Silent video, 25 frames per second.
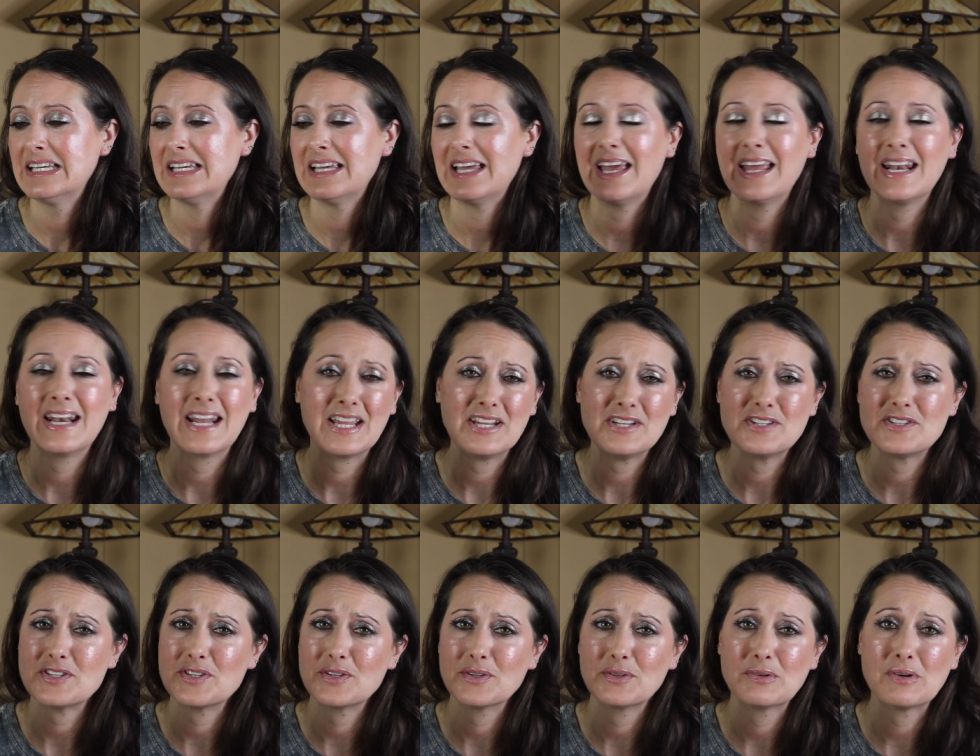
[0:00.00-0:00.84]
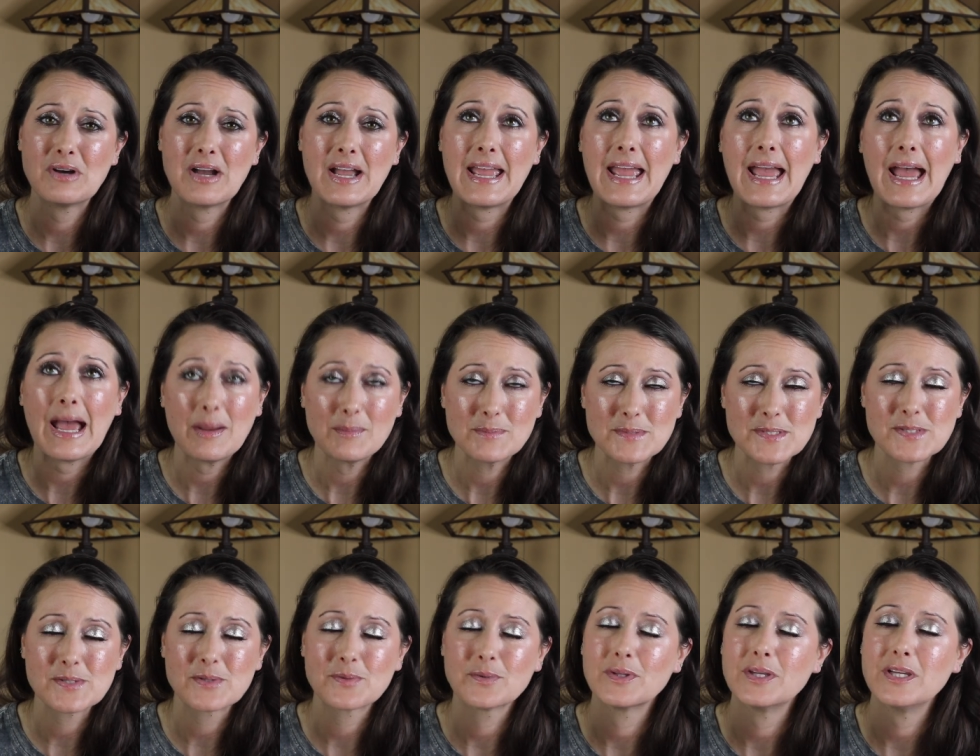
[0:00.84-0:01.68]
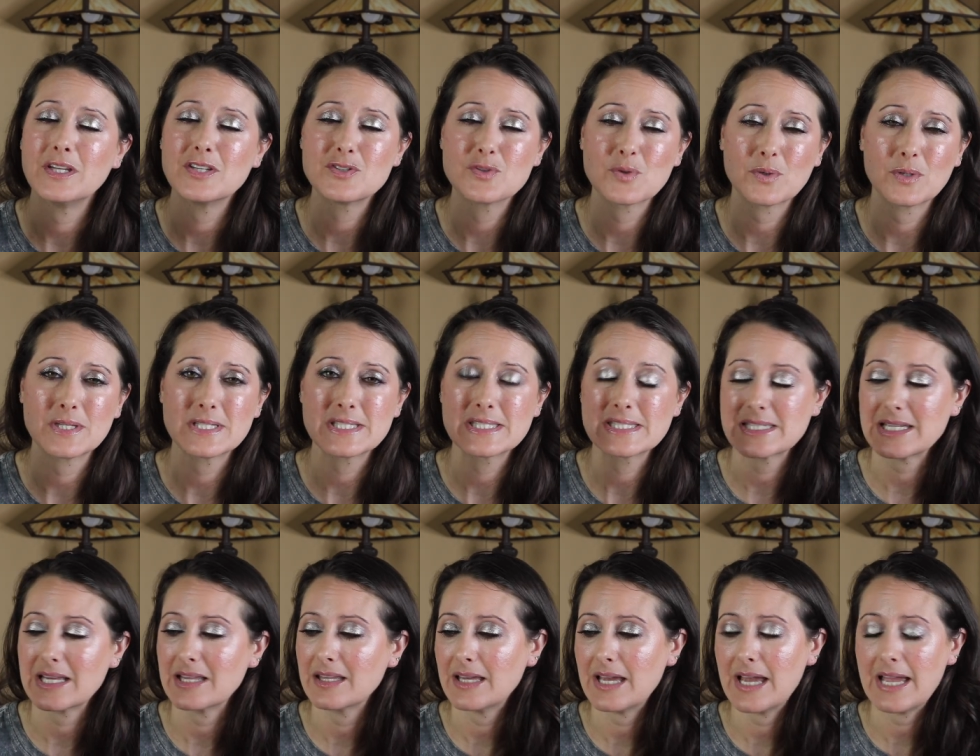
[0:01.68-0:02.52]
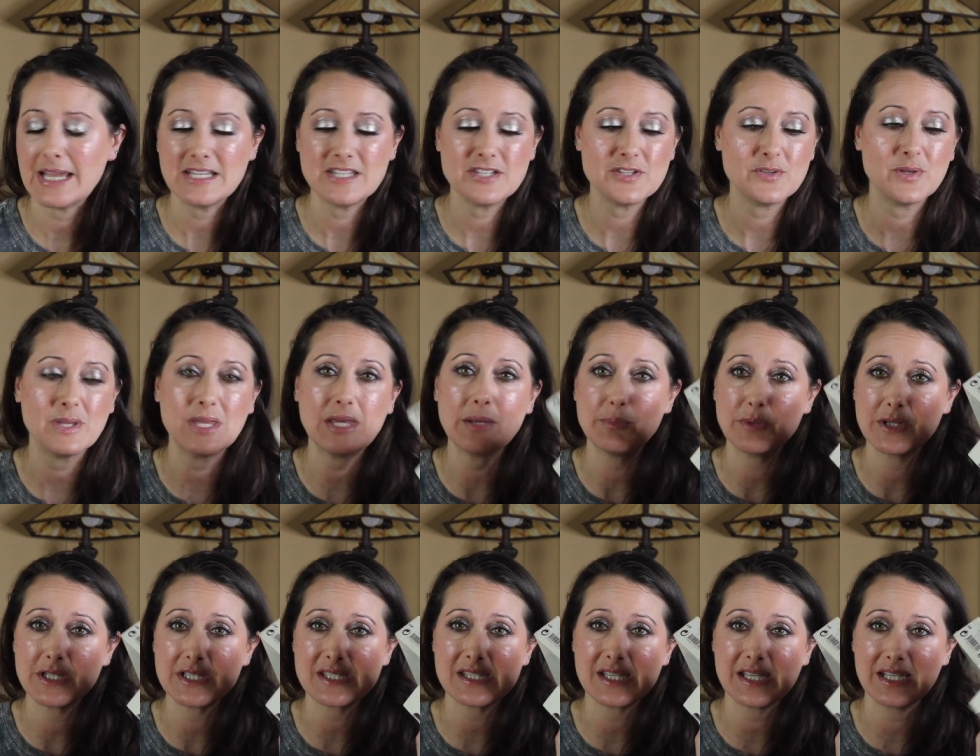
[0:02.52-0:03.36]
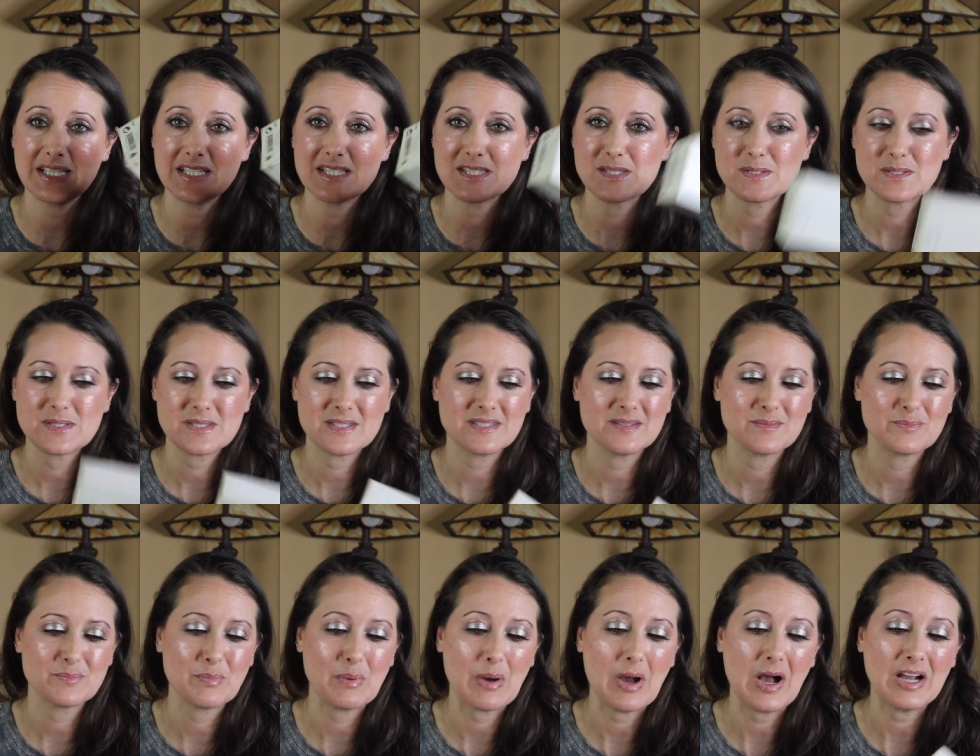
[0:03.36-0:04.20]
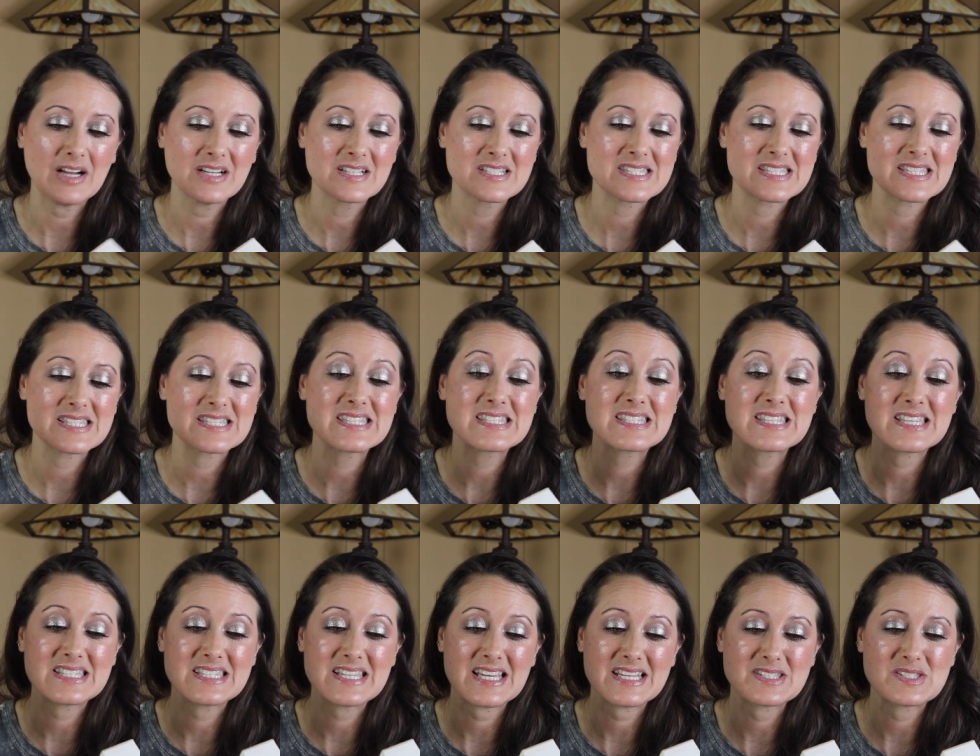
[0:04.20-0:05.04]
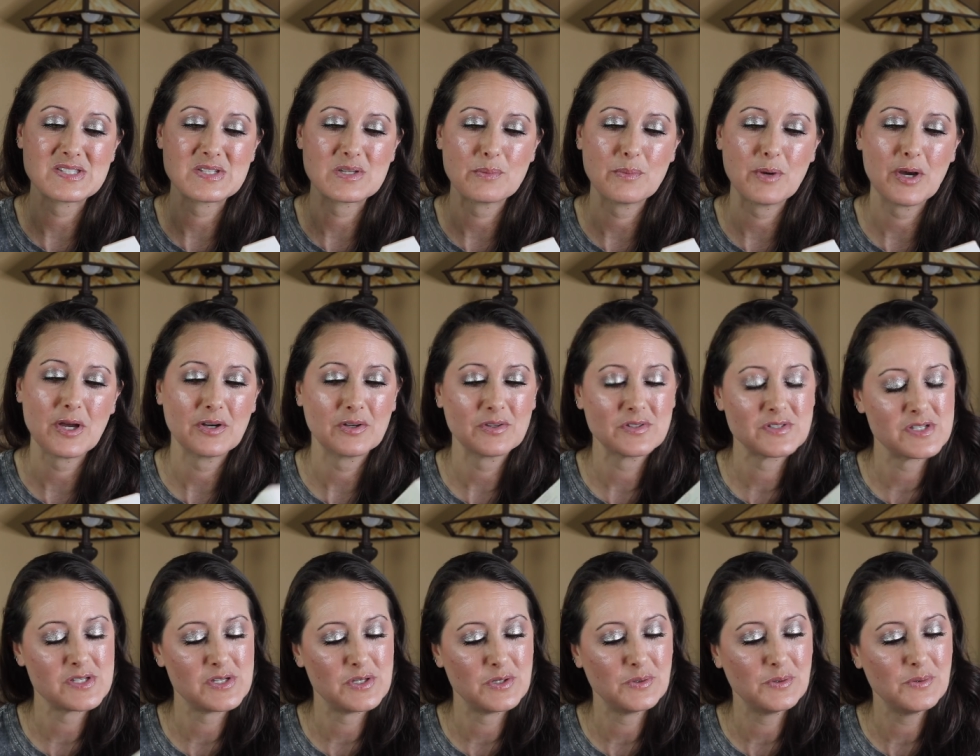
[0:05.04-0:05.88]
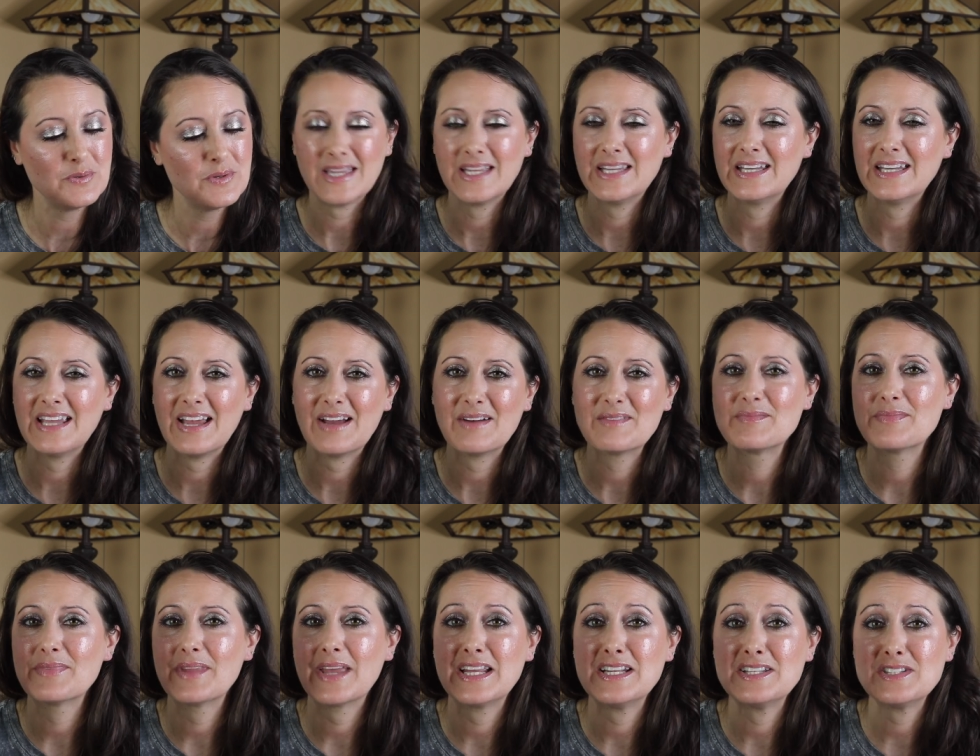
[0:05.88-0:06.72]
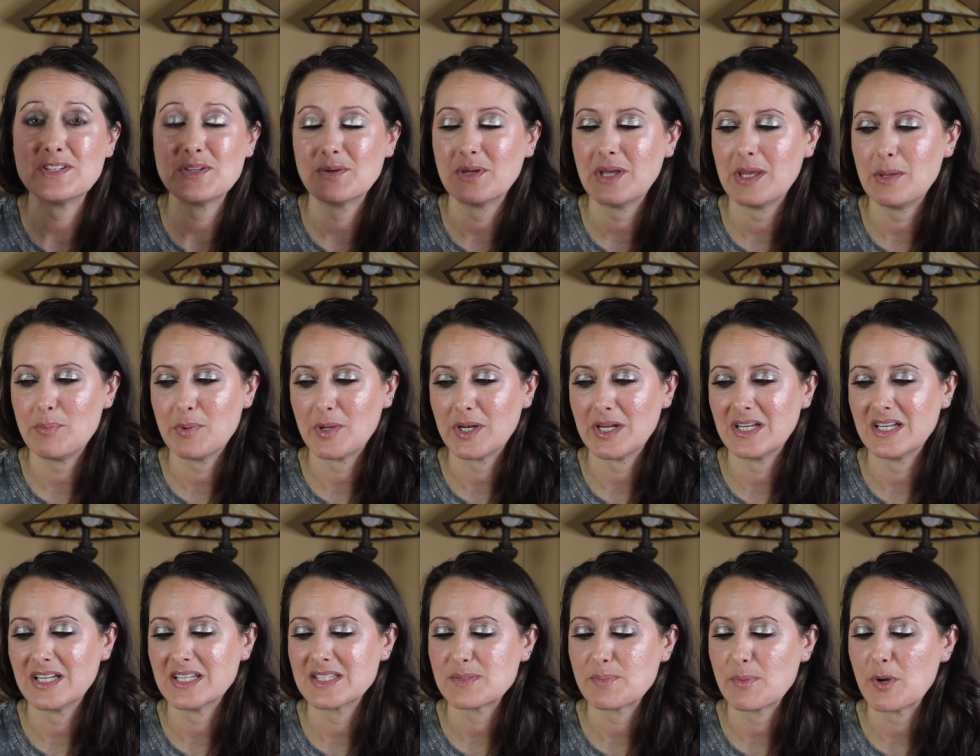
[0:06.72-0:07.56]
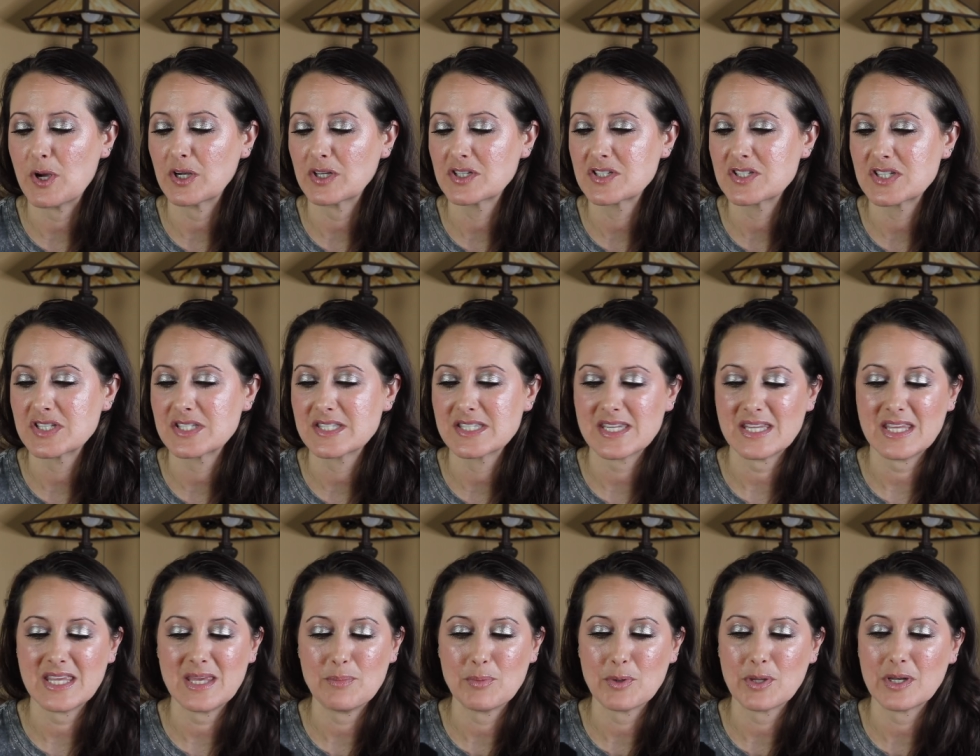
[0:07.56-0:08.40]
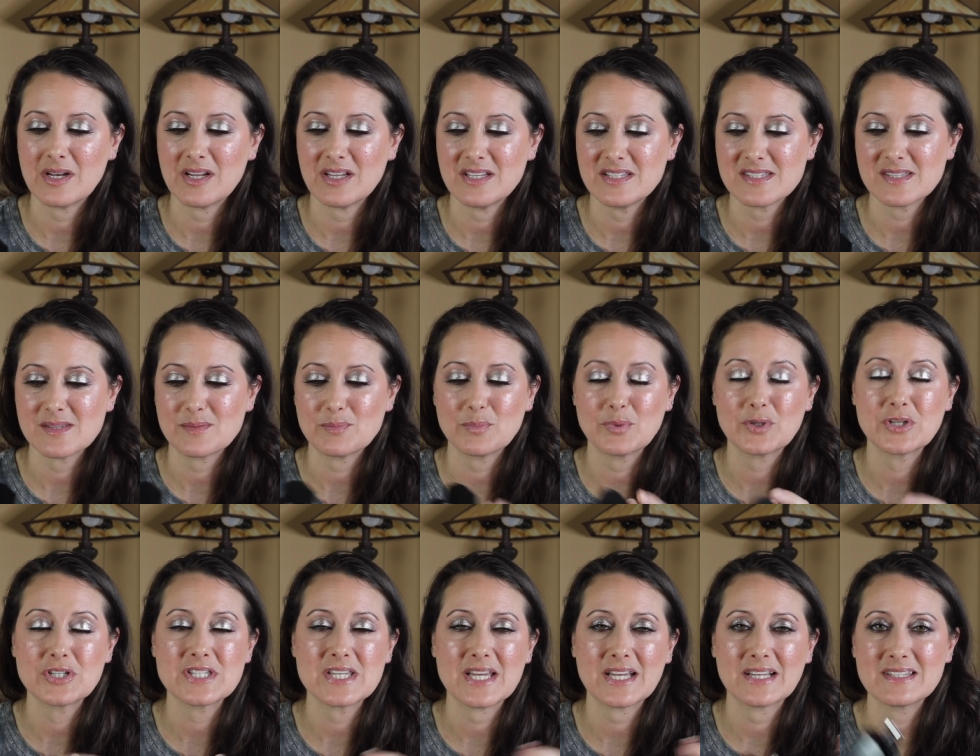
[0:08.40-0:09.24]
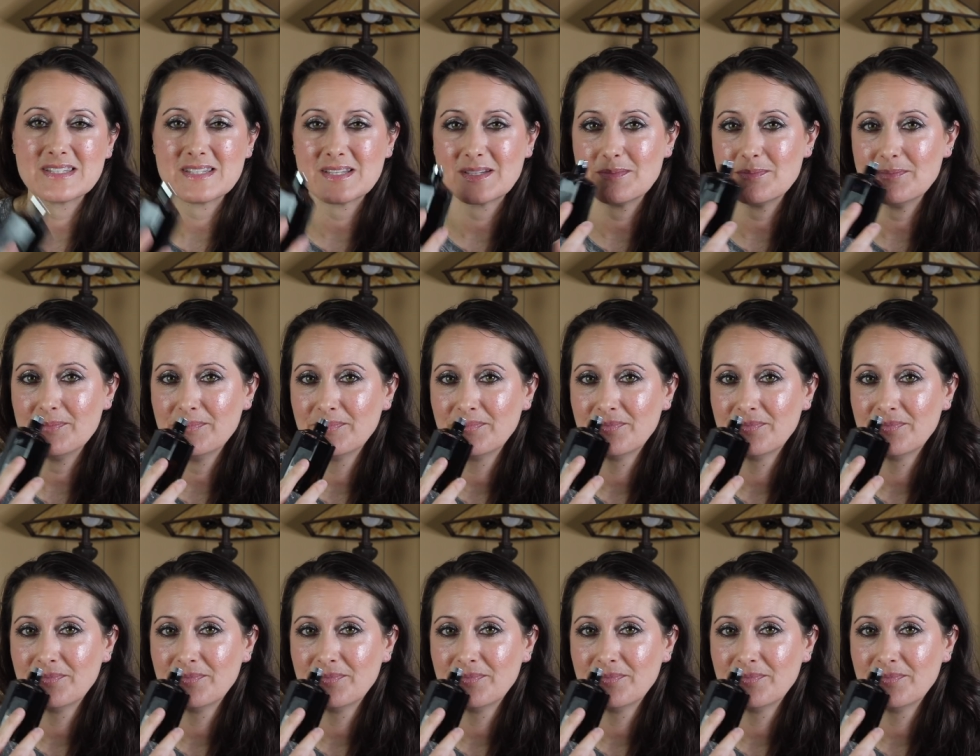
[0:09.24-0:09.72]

And I do. I absolutely adore Stella. I do keep this in its box. This is a tester bottle too. And yeah, I do keep it in its box just to keep it nice and protected